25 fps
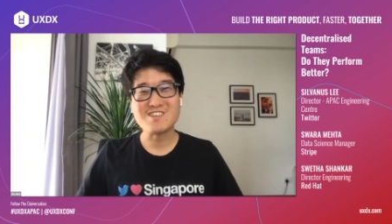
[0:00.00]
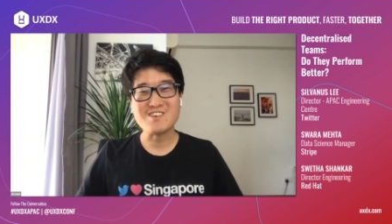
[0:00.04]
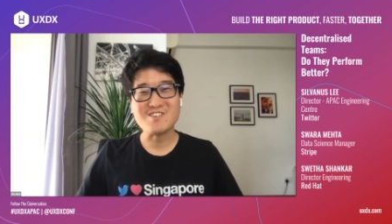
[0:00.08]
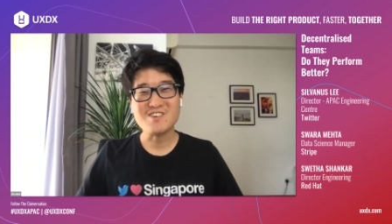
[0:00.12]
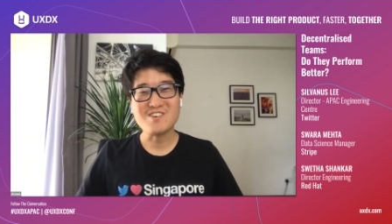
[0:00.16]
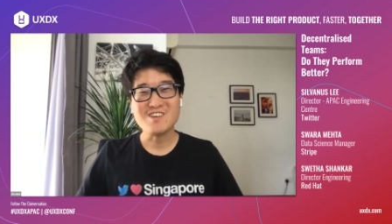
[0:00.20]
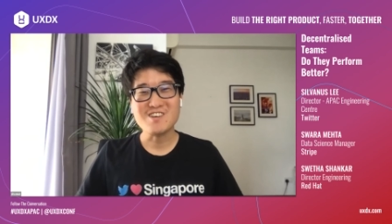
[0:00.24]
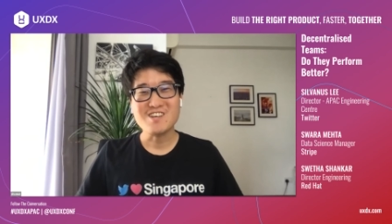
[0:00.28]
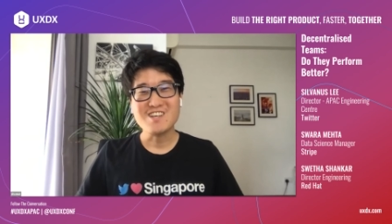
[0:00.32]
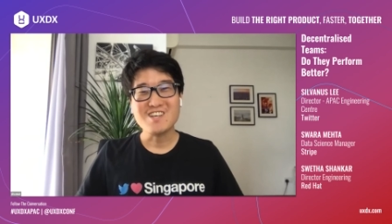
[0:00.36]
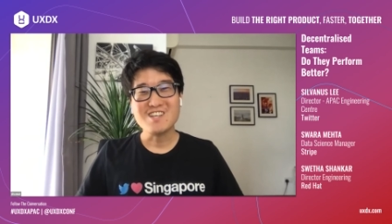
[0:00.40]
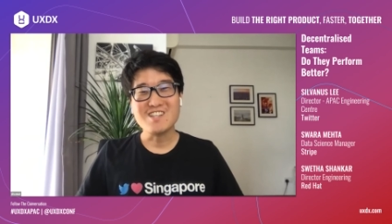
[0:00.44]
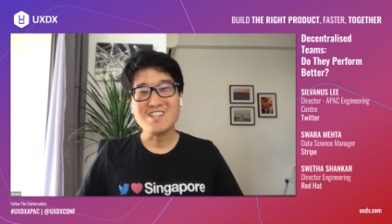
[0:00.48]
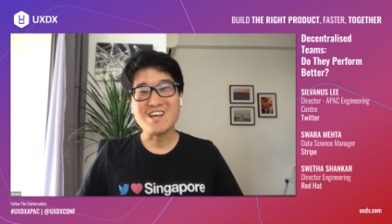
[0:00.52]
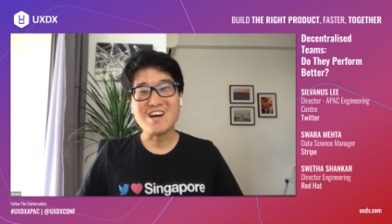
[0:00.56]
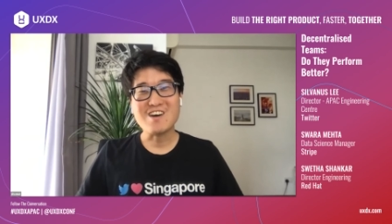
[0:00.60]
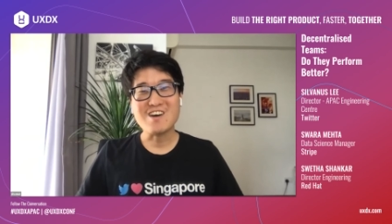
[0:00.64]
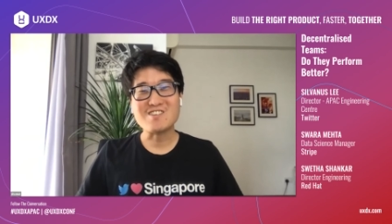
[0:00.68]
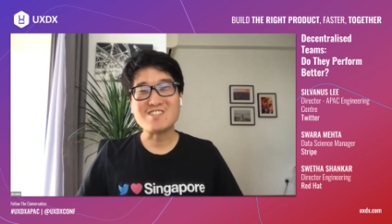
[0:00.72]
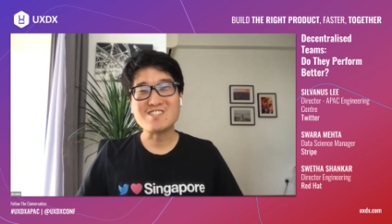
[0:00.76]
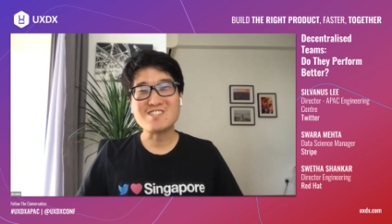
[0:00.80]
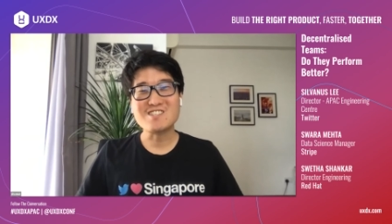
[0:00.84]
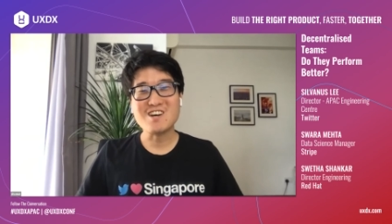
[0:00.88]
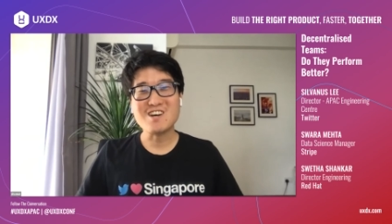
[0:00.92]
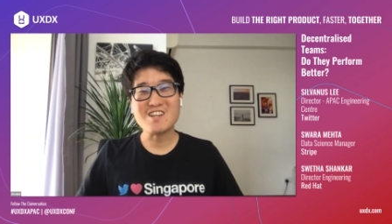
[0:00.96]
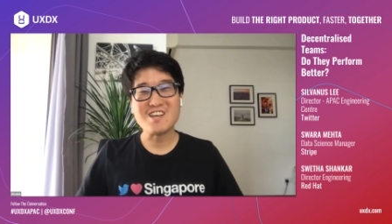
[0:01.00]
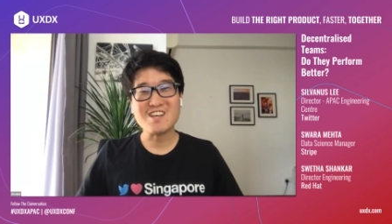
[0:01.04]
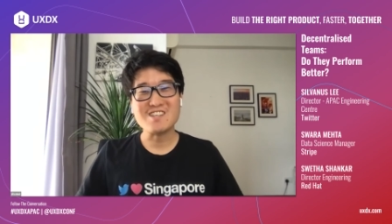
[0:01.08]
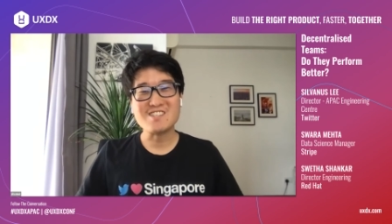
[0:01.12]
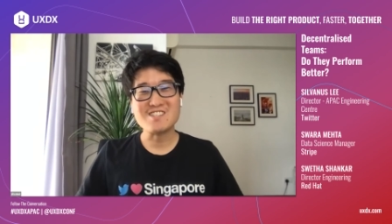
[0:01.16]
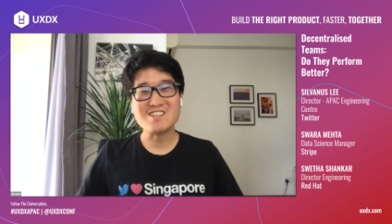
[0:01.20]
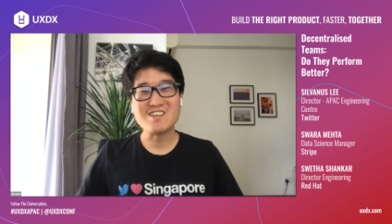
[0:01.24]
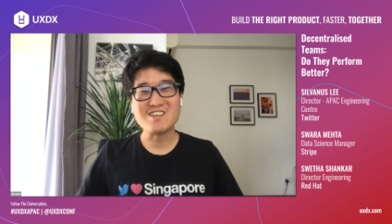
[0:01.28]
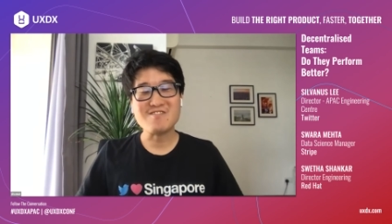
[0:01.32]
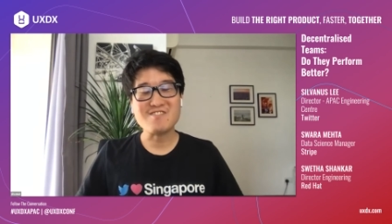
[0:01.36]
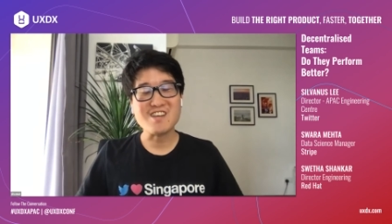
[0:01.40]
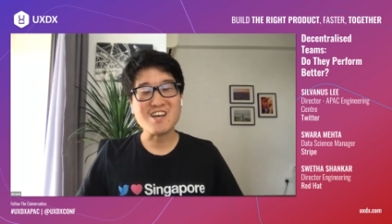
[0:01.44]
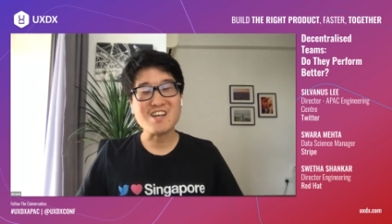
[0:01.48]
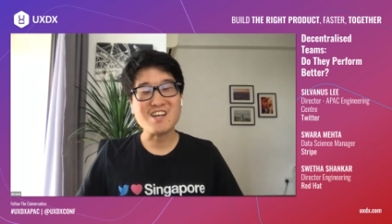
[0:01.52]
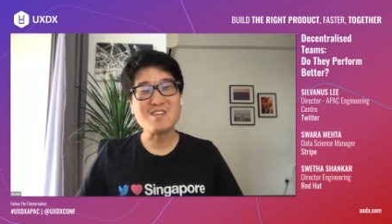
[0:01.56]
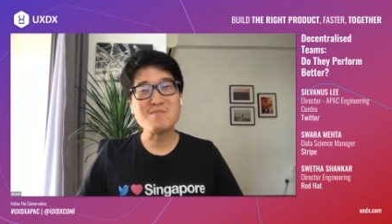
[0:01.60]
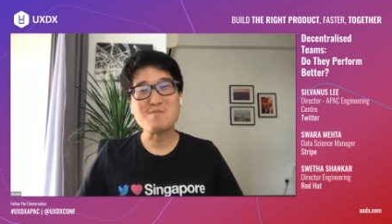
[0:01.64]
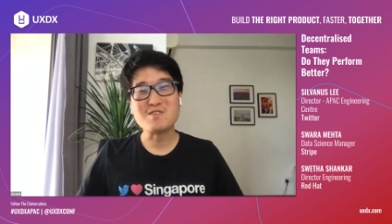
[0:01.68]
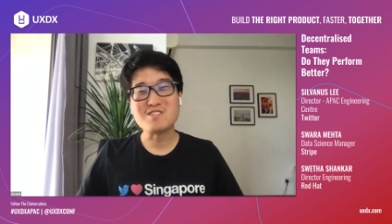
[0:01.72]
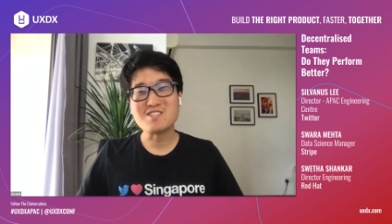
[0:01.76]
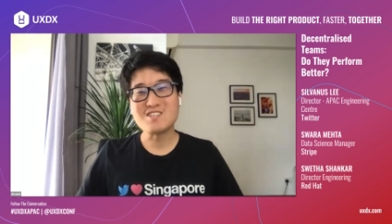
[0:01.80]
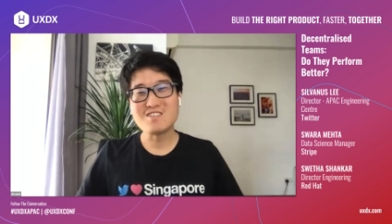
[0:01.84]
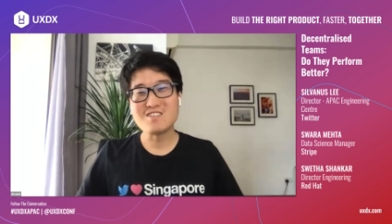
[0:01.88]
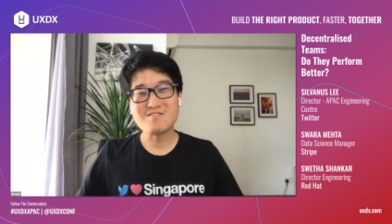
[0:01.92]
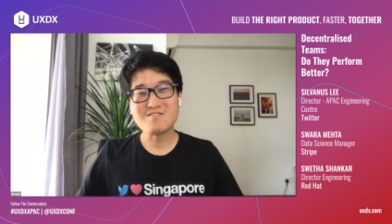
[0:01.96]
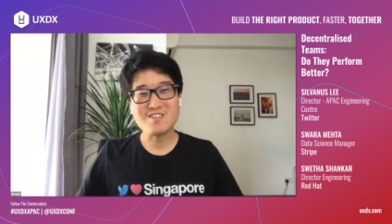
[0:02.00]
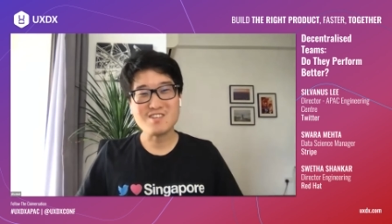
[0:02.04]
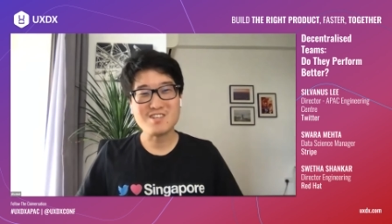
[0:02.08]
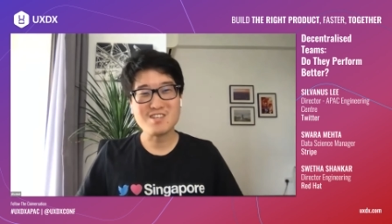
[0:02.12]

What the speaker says: So now it's not as if 90%